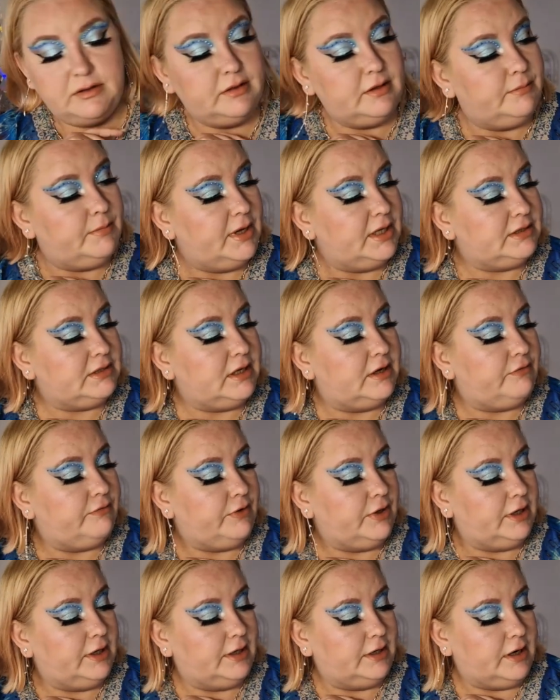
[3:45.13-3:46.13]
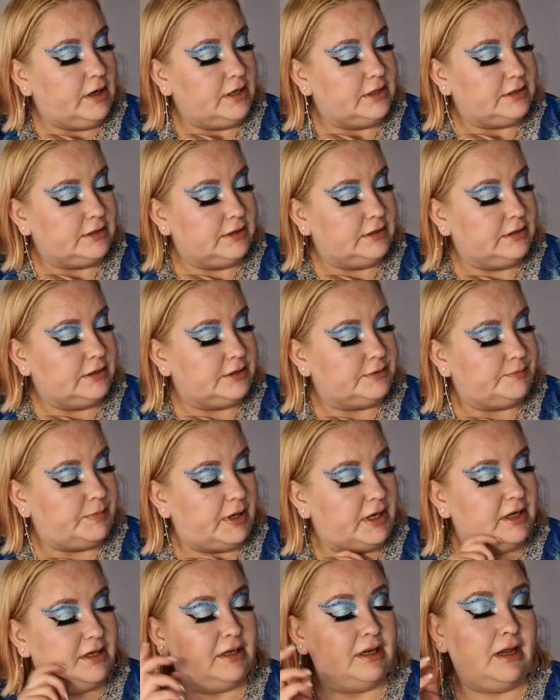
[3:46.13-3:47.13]
the mattes are really nice in this
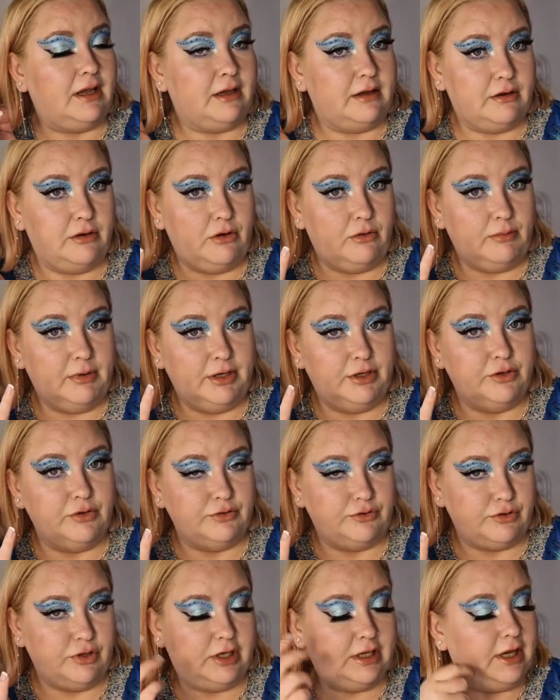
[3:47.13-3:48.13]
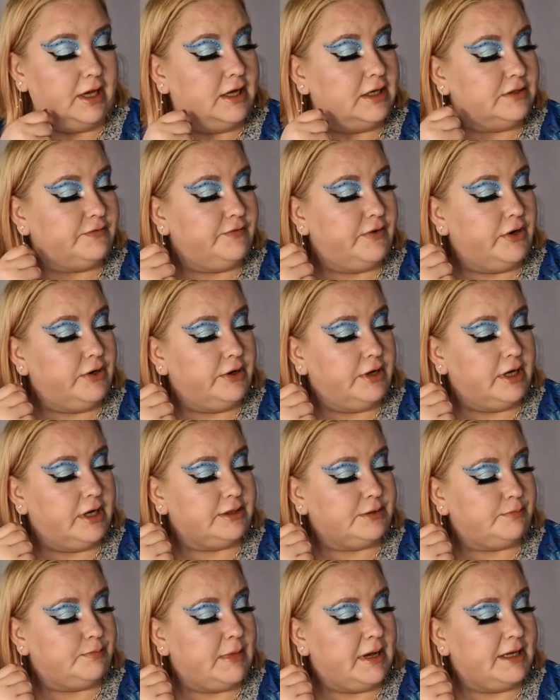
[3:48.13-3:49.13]
palette, like NOMAD usually has very
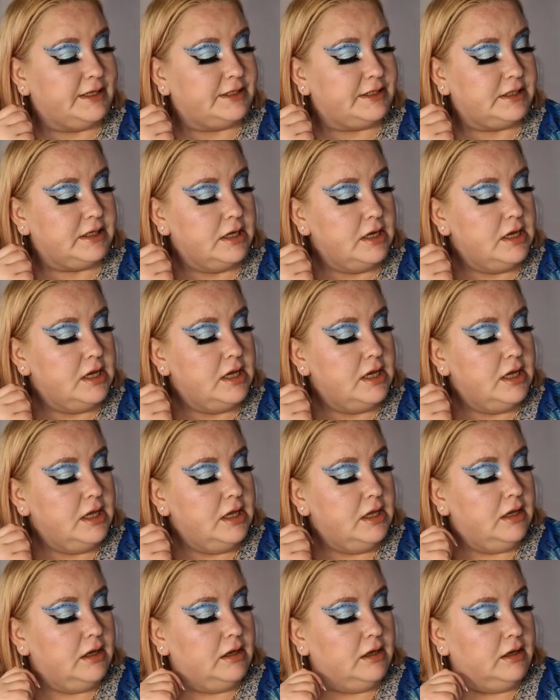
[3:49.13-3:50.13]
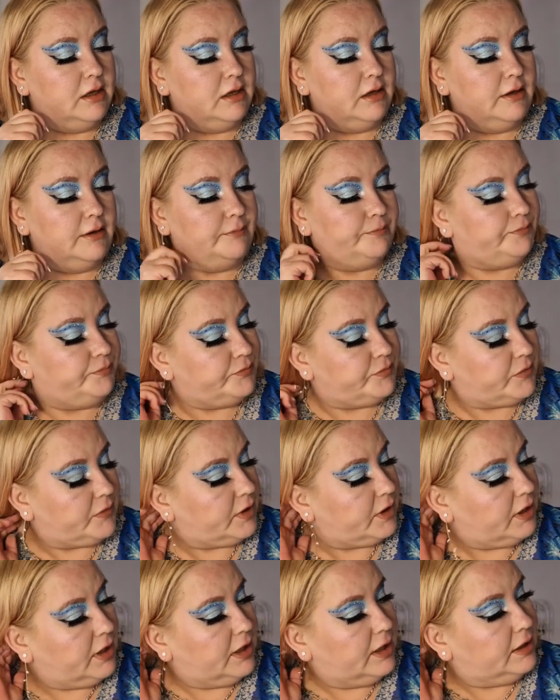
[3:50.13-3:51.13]
nice mattes. And
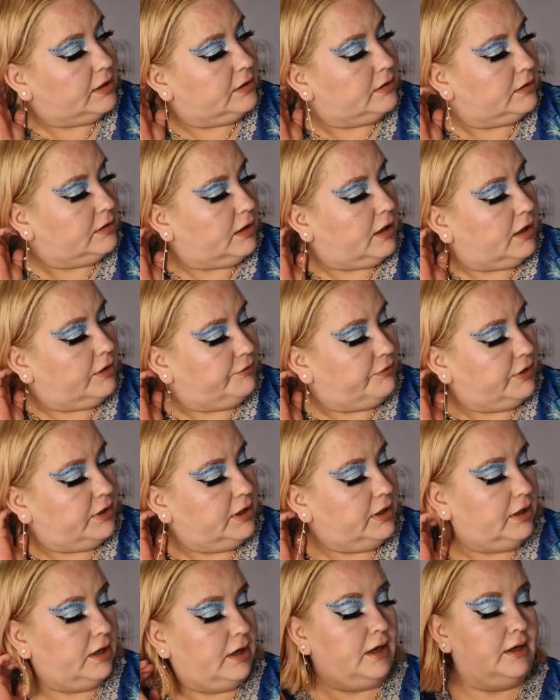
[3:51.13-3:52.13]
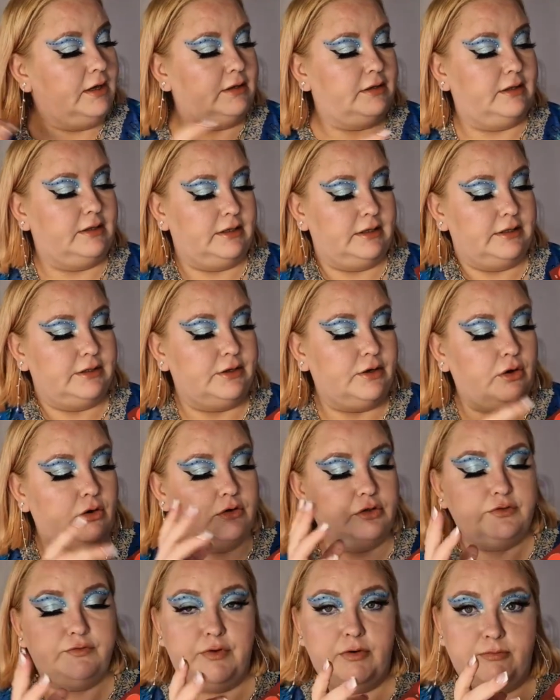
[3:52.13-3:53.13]
I really like that it
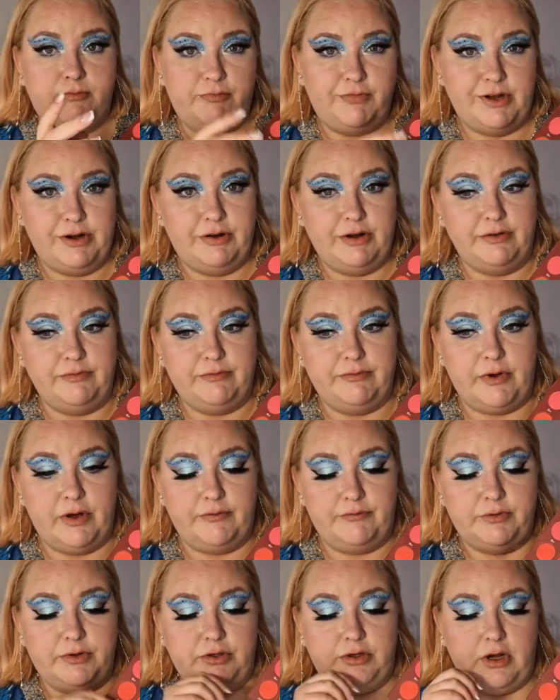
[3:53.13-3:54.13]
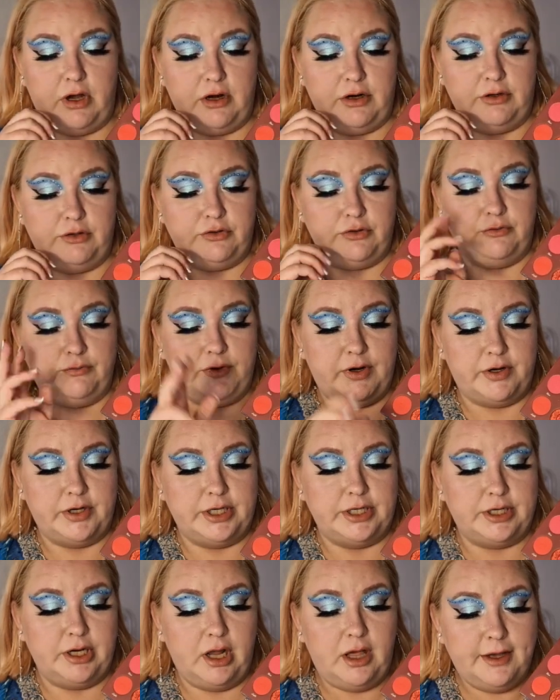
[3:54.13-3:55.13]
goes from very dark to
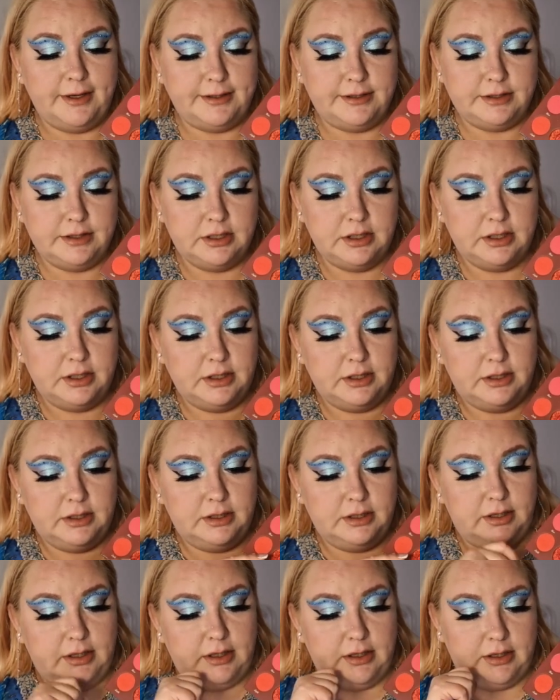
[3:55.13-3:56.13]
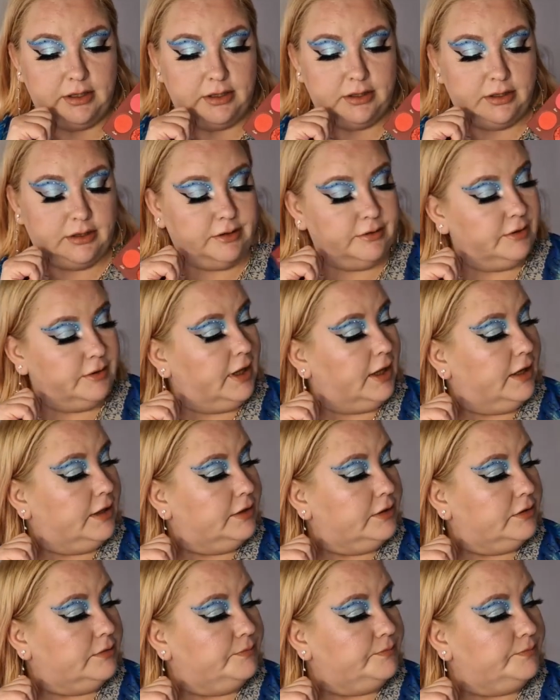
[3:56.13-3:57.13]
very light.
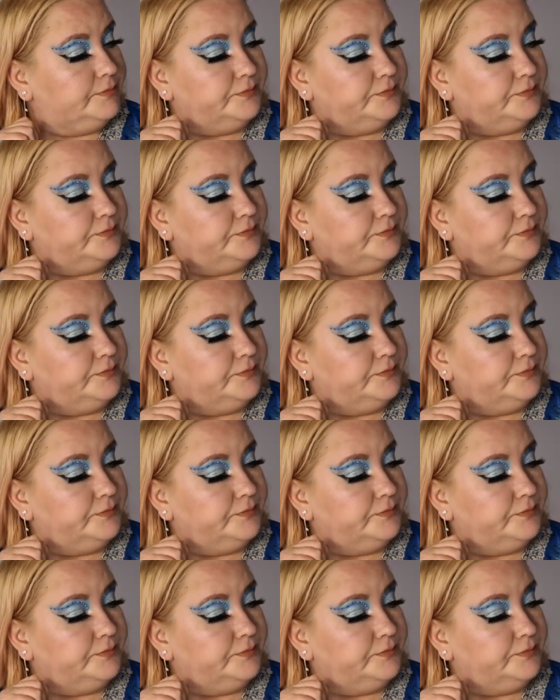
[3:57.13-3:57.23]
And